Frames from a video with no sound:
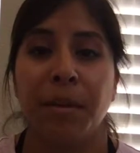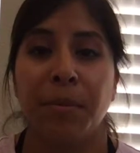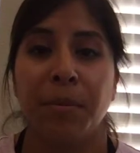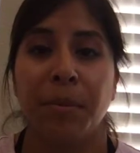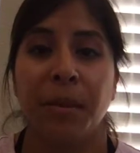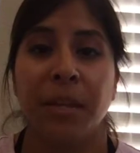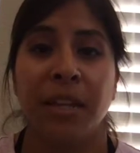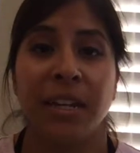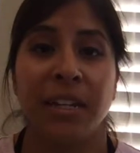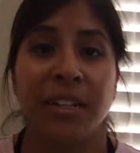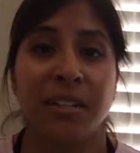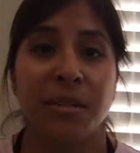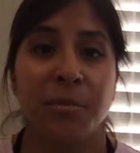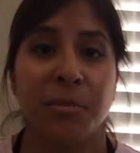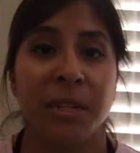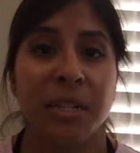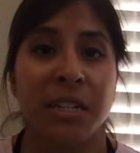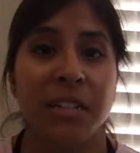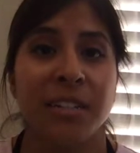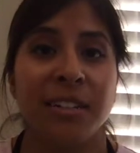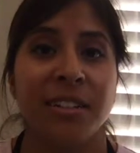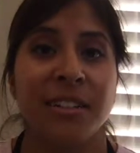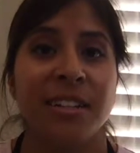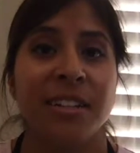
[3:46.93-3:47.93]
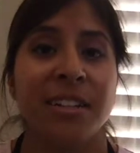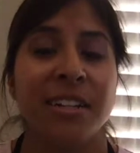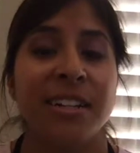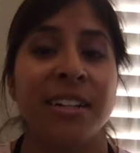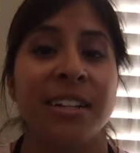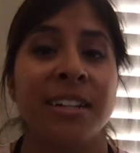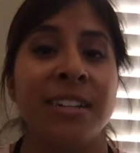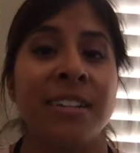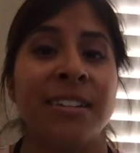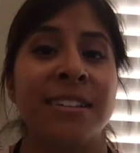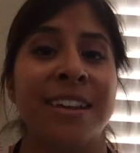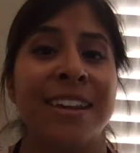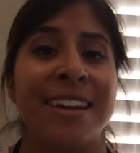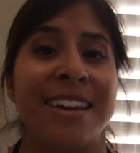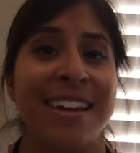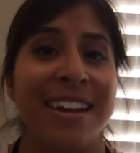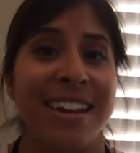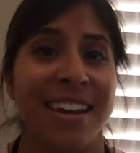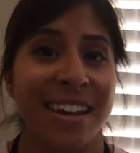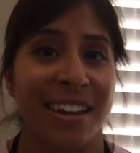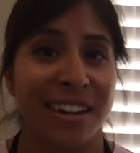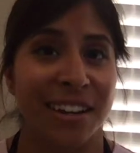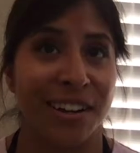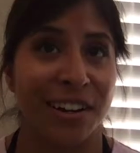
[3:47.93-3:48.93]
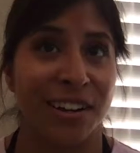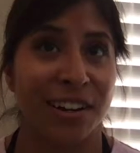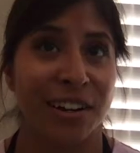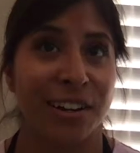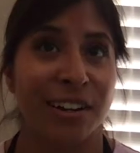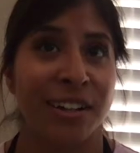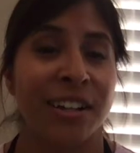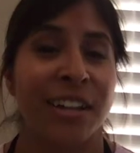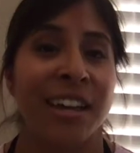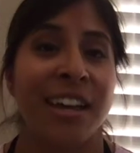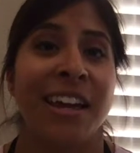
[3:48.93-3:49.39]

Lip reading: Placement is key here.